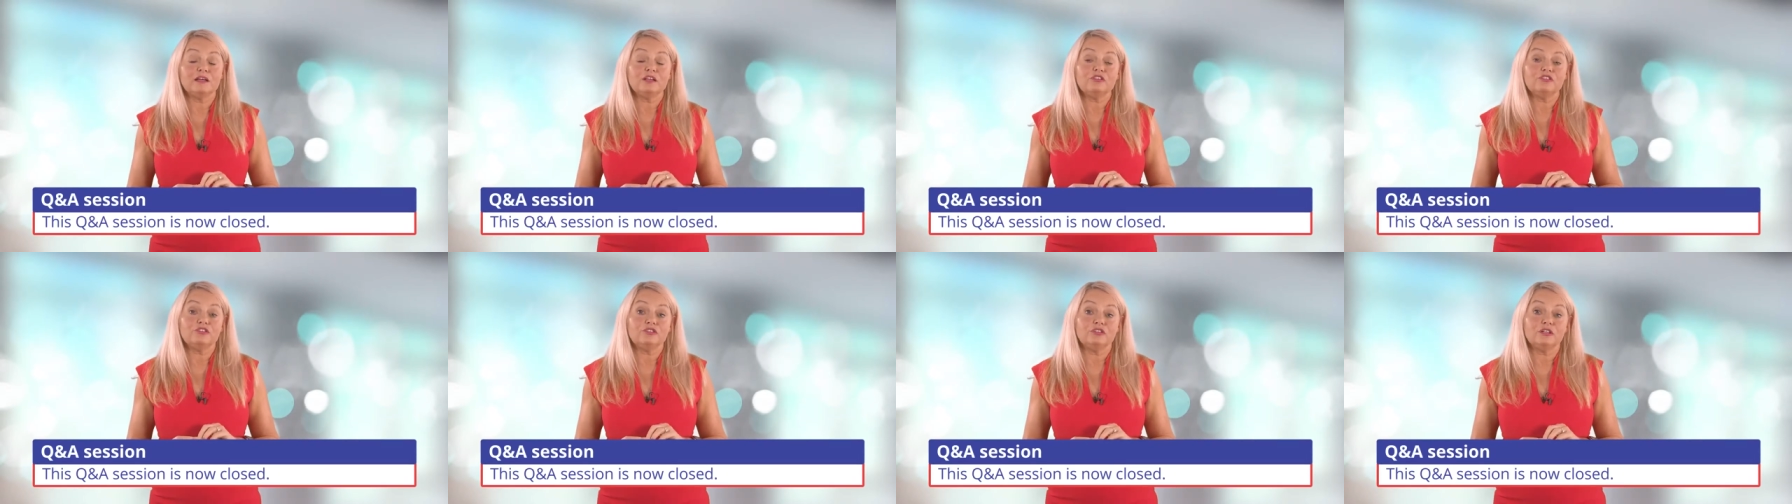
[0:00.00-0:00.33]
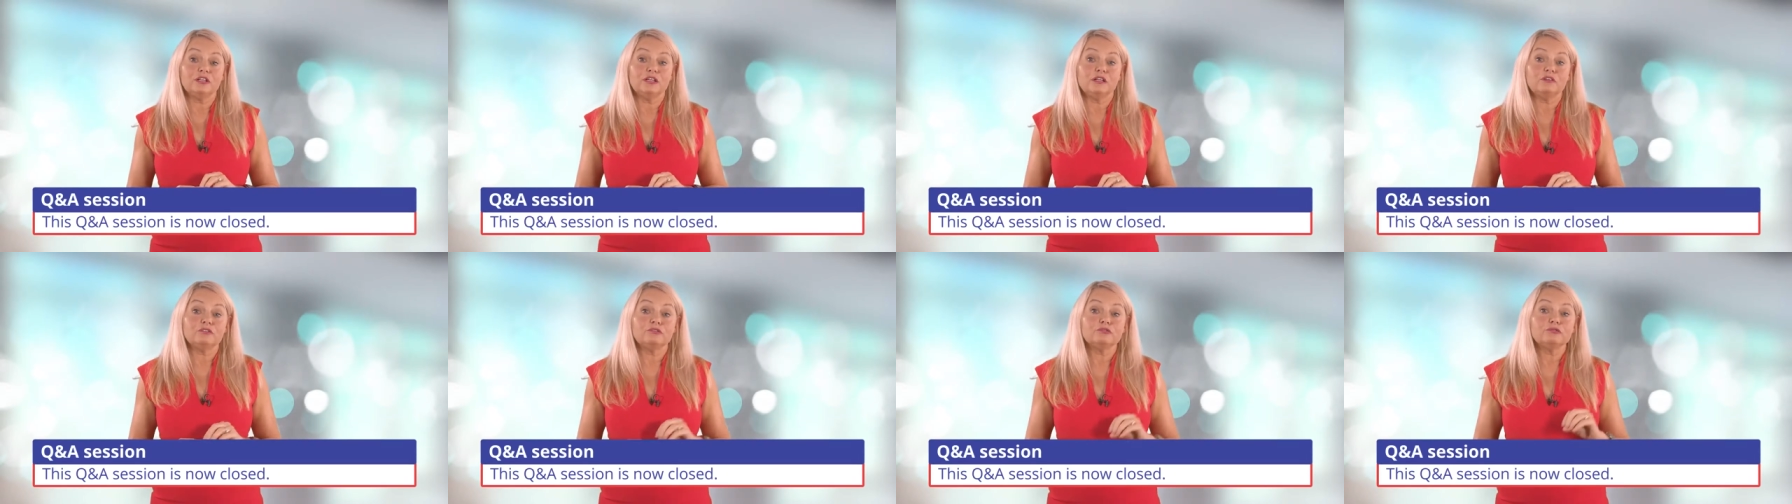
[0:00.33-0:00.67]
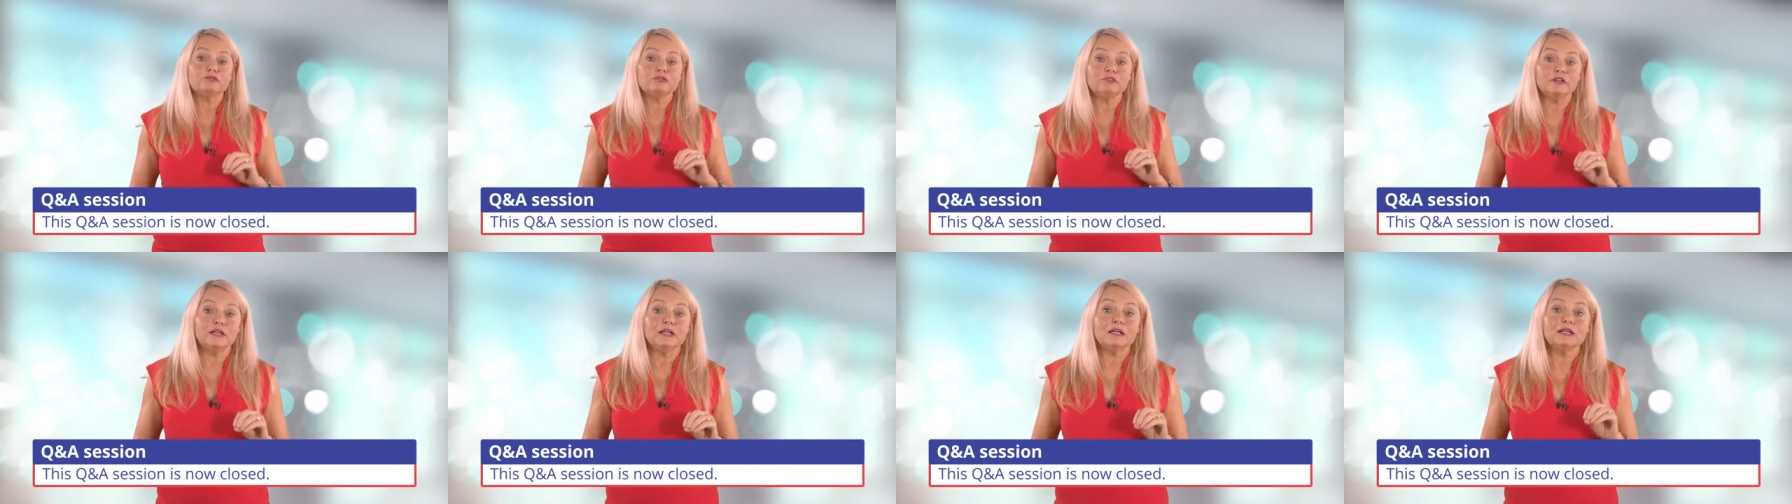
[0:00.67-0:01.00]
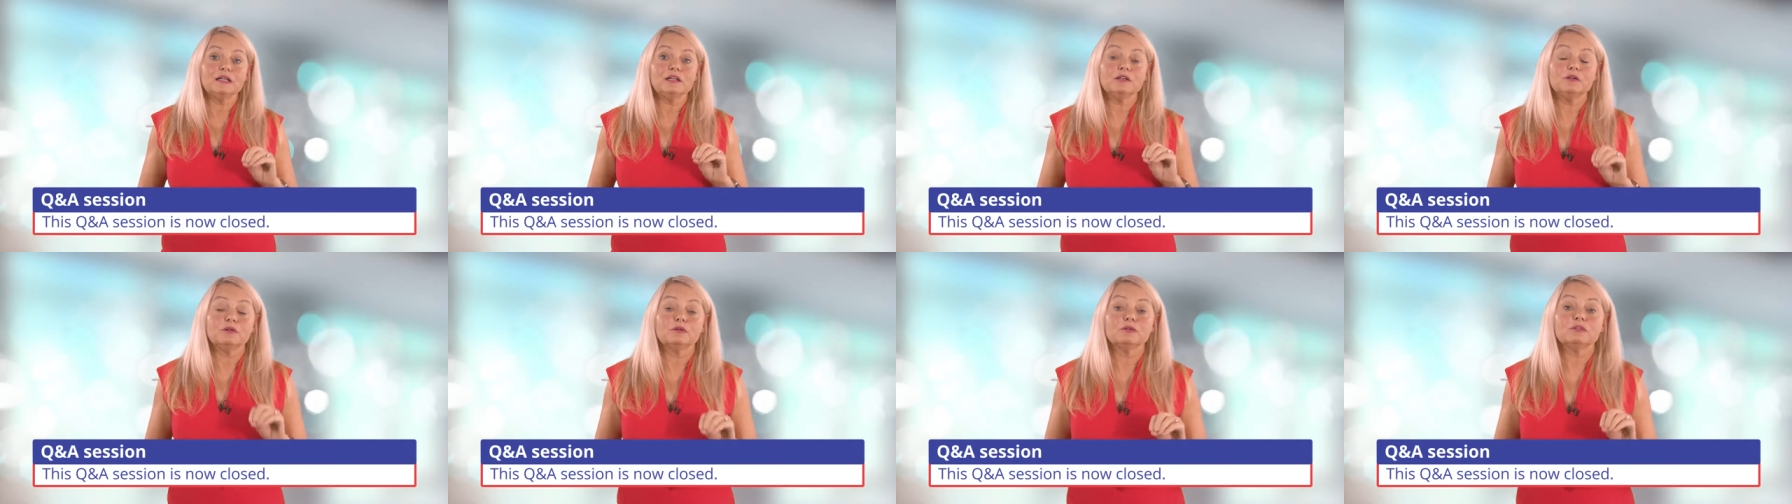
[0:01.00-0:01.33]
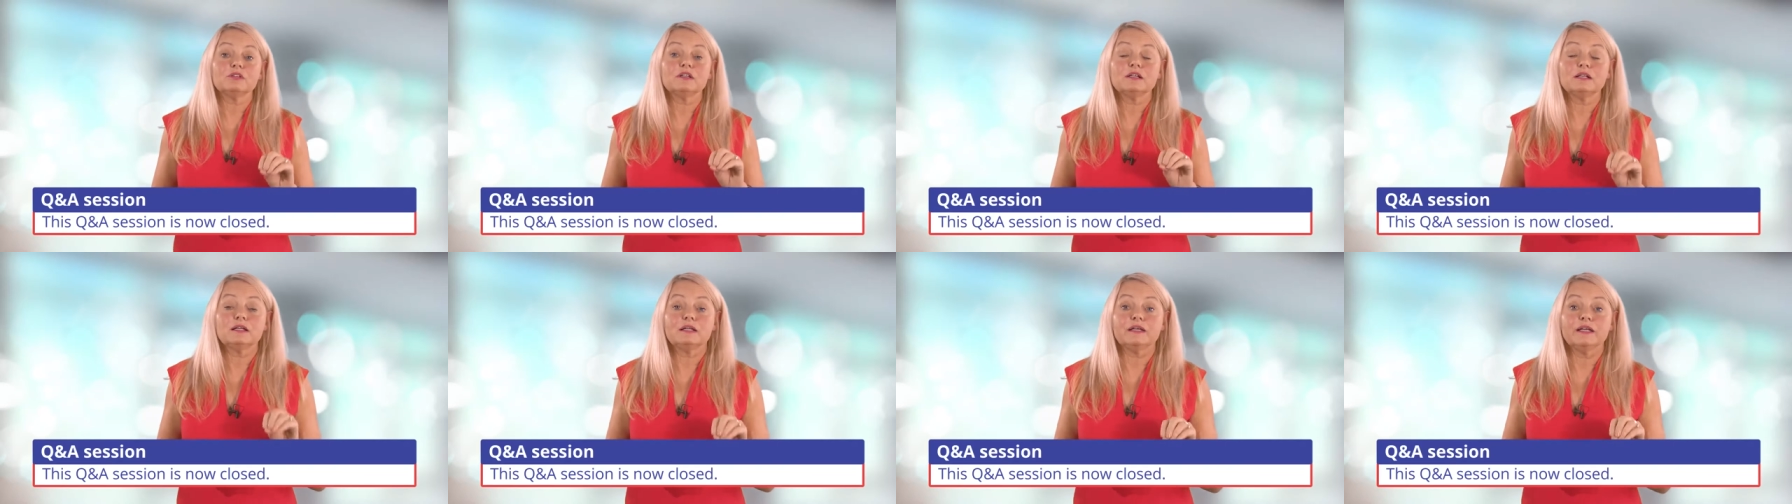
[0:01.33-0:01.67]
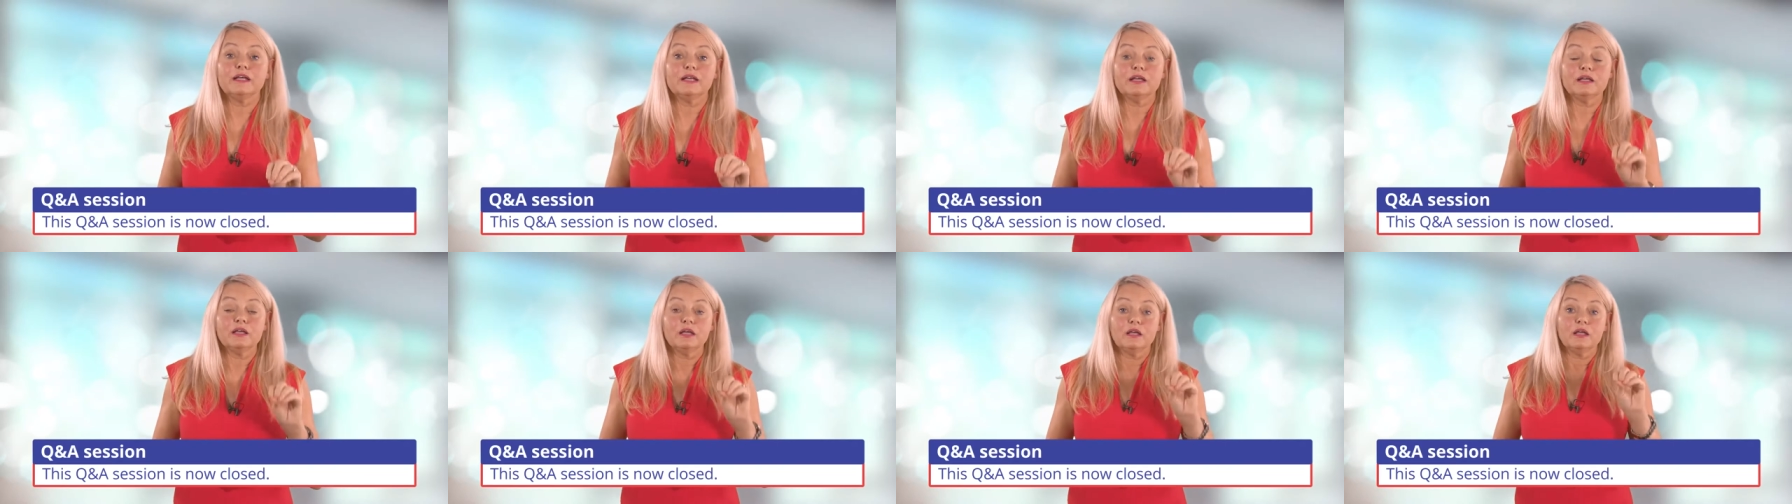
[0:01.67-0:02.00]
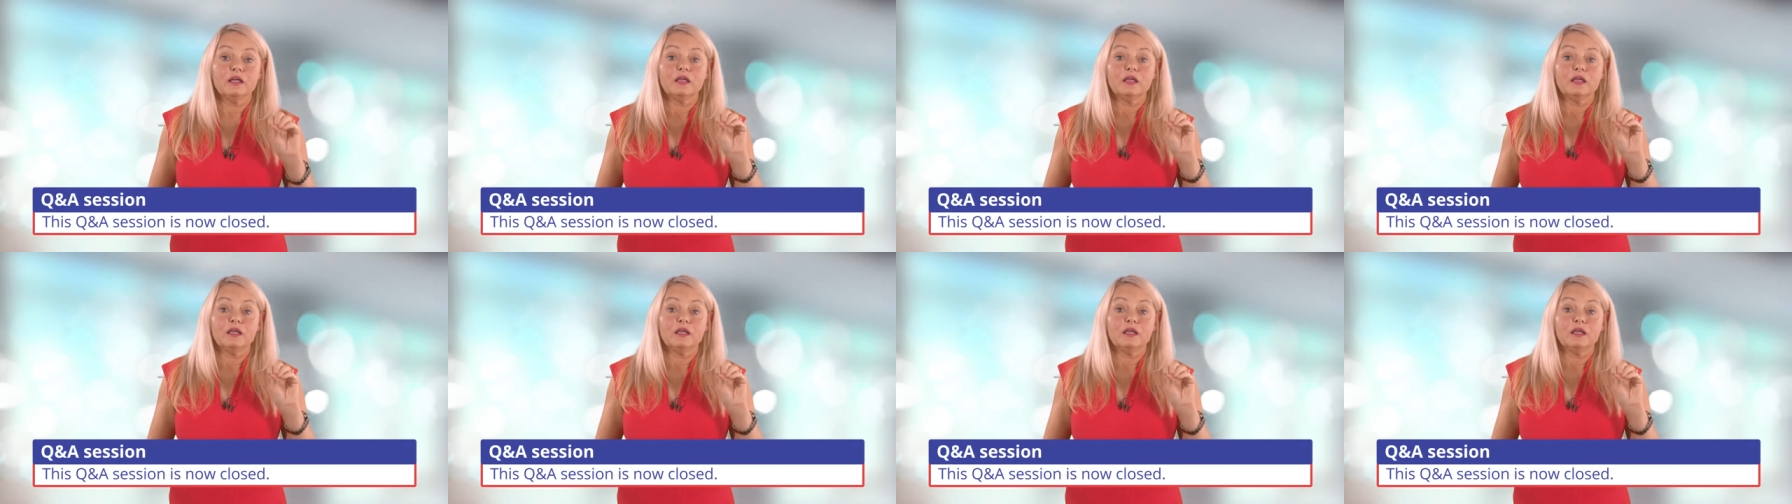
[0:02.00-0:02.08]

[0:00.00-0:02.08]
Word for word: achieve really good, clear